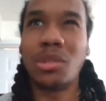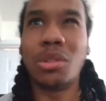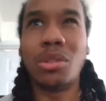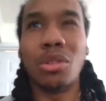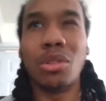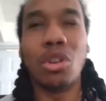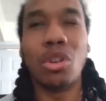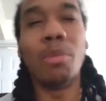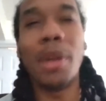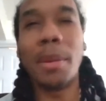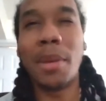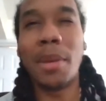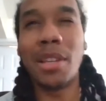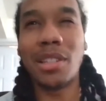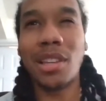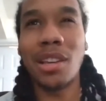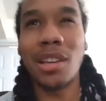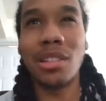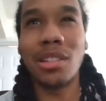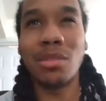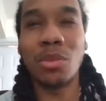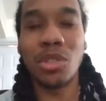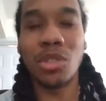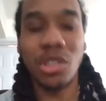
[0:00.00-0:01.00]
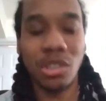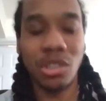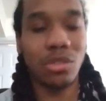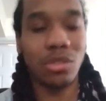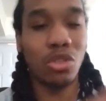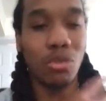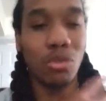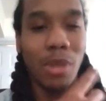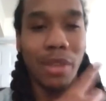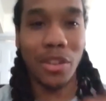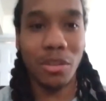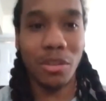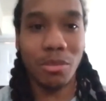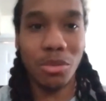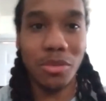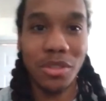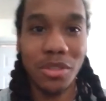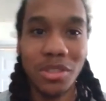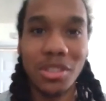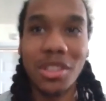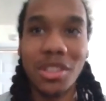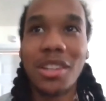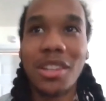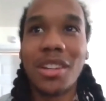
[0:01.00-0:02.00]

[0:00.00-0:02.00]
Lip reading: or Baby's Kids, which is two of my favorite movies.